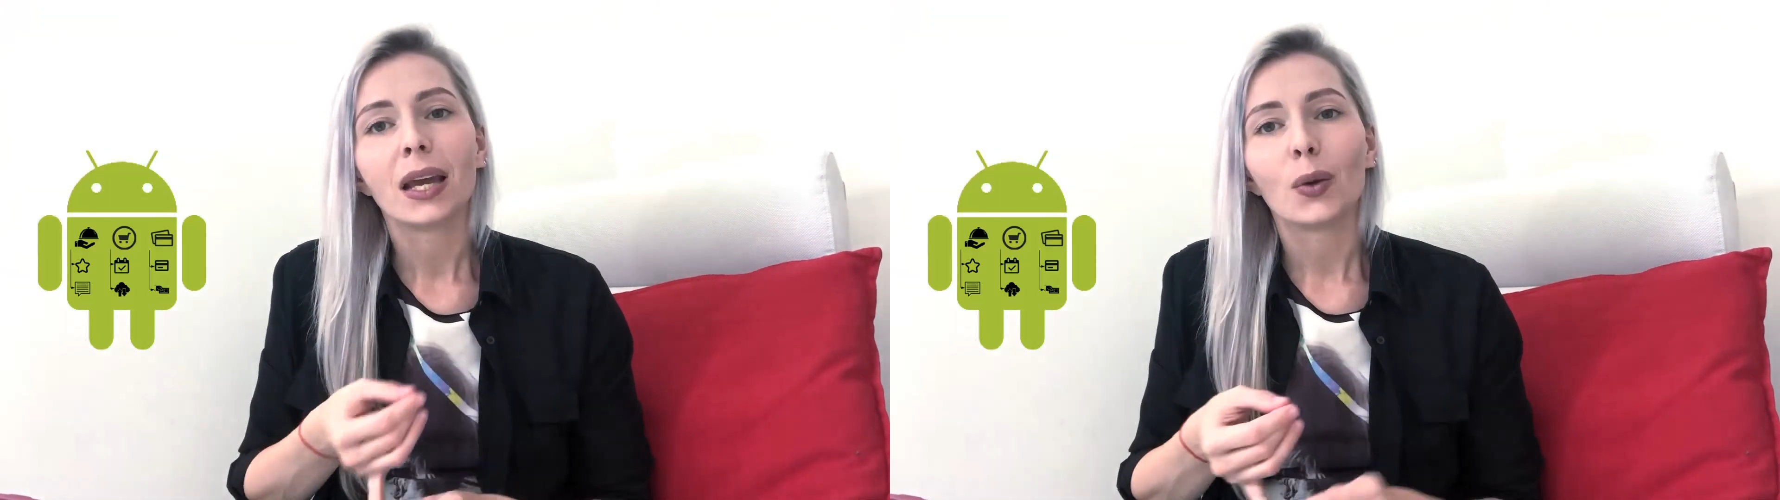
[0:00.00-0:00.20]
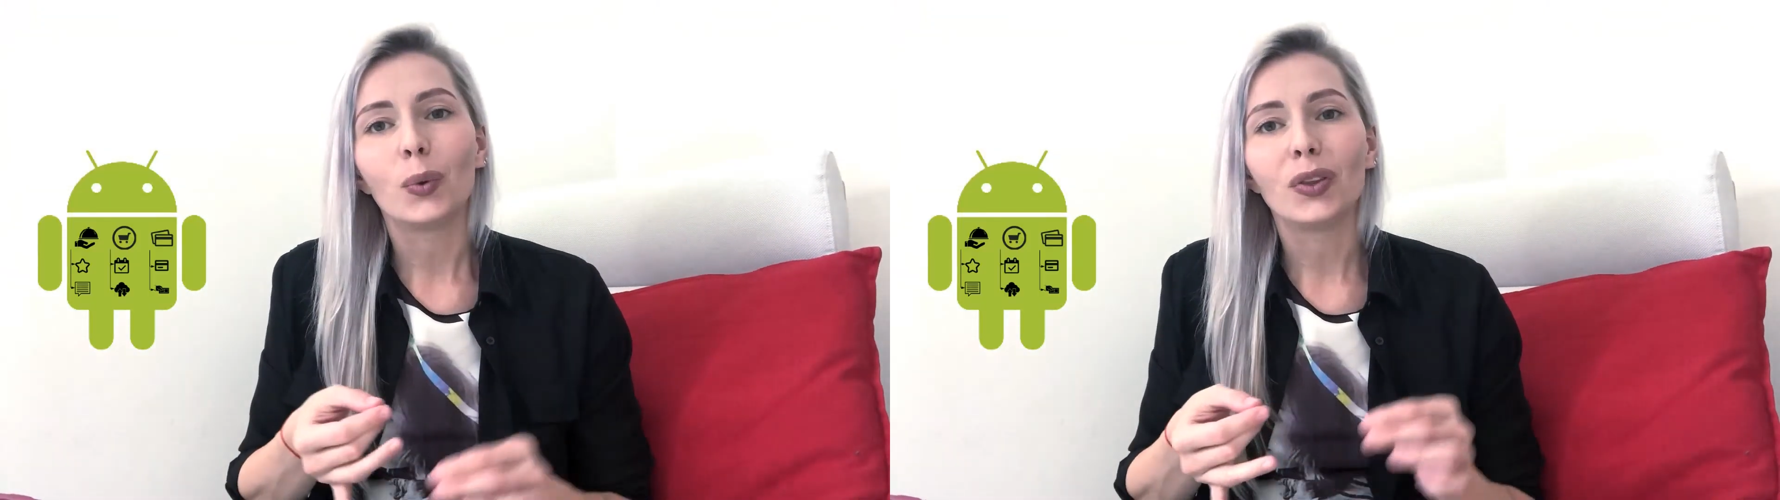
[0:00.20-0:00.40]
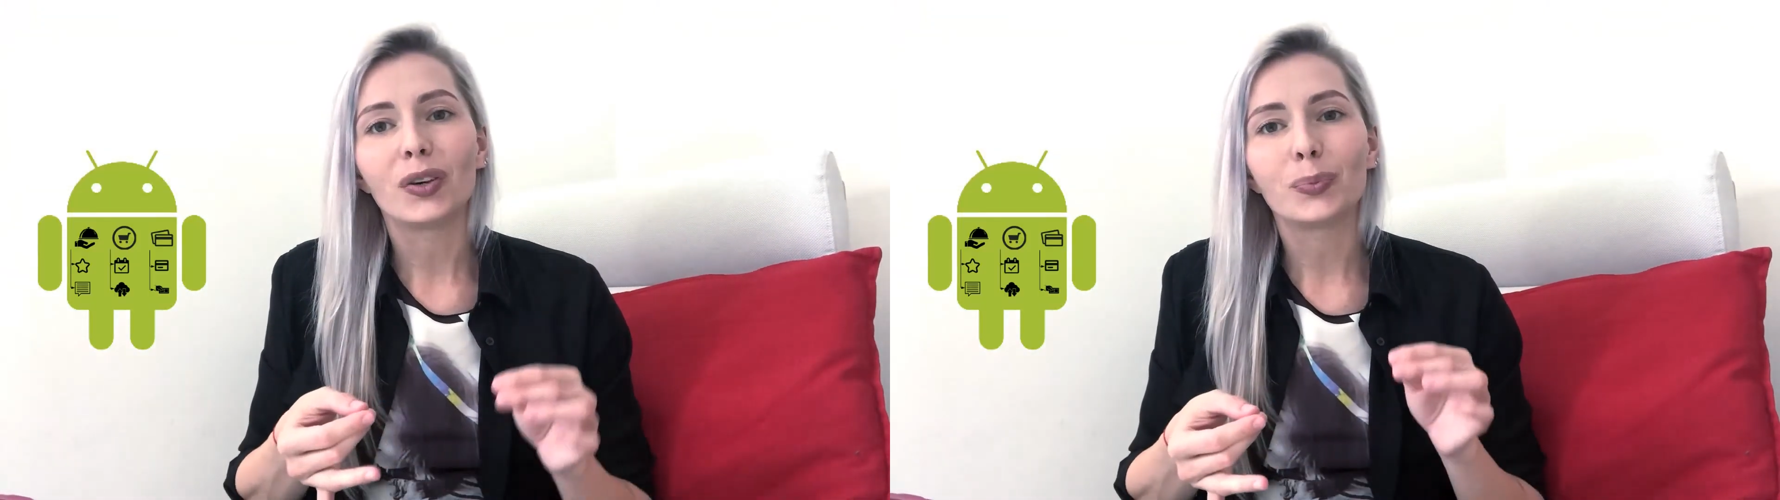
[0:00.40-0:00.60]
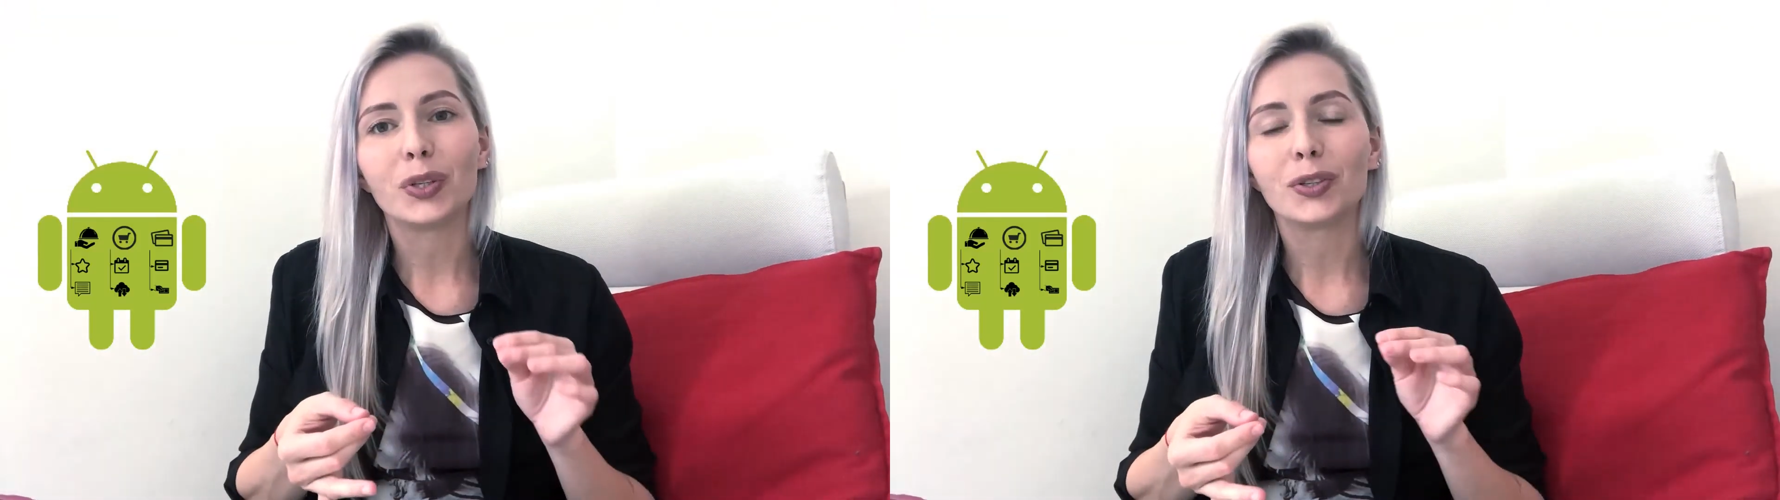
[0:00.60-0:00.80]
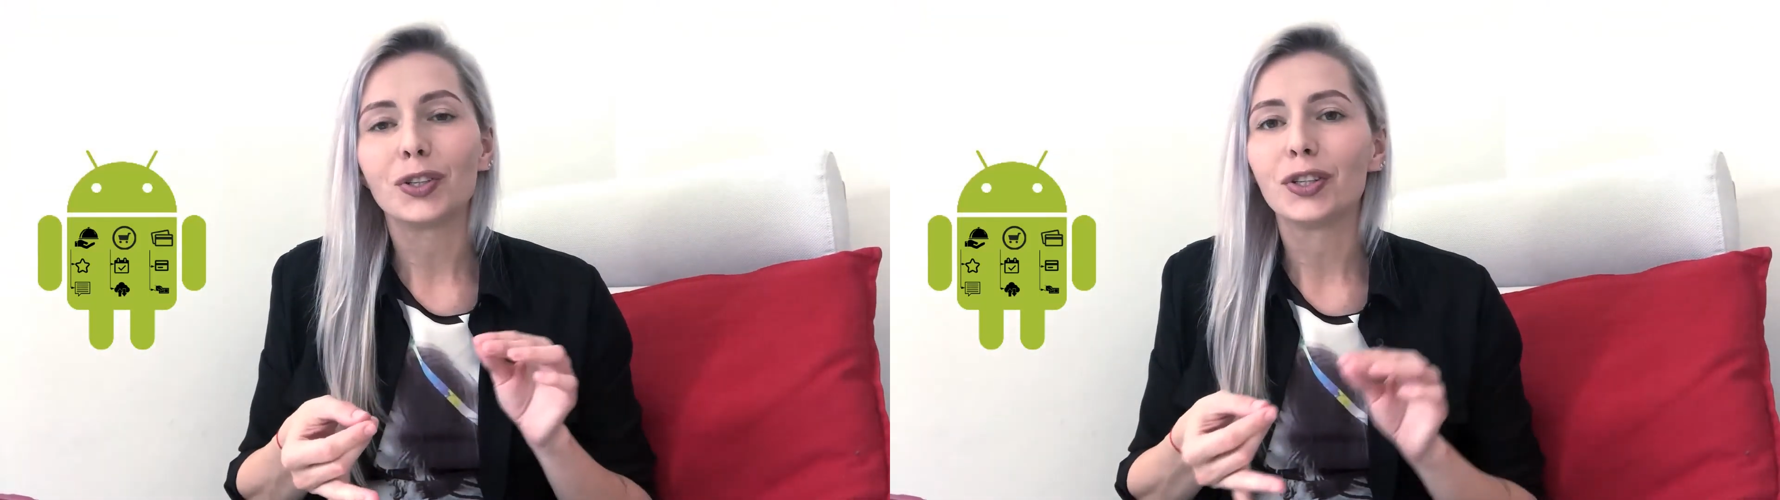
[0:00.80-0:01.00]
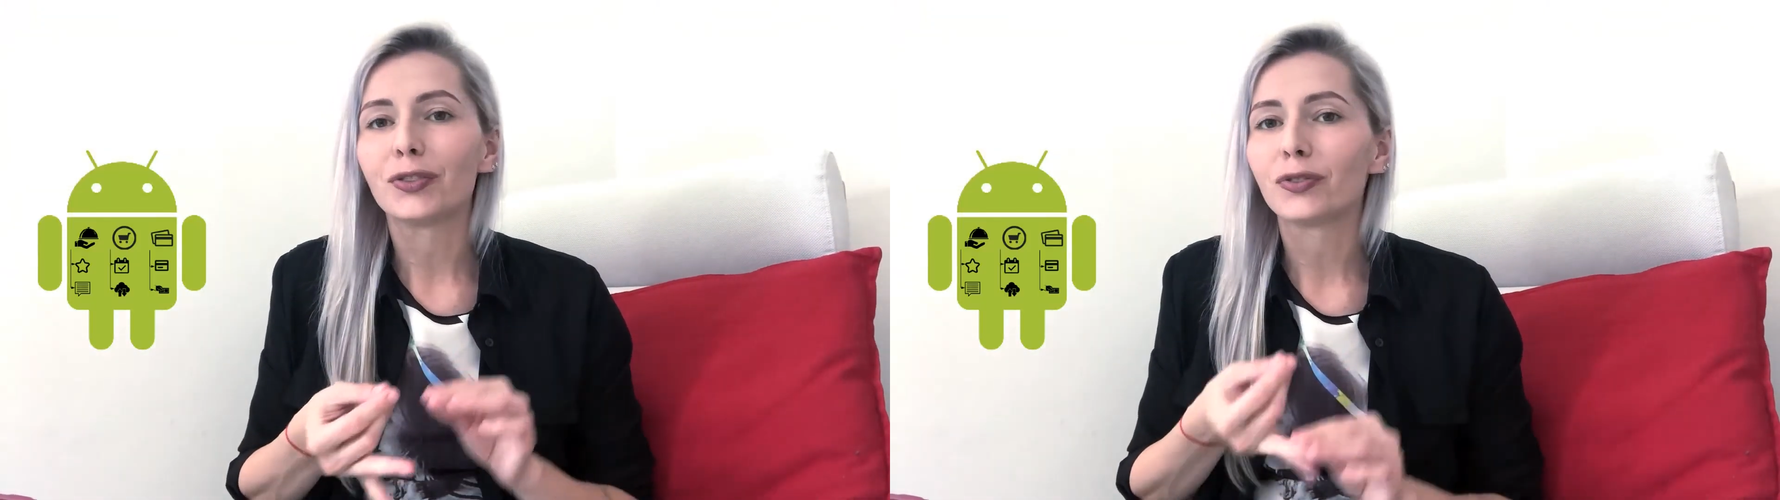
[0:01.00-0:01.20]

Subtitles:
with the opportunity of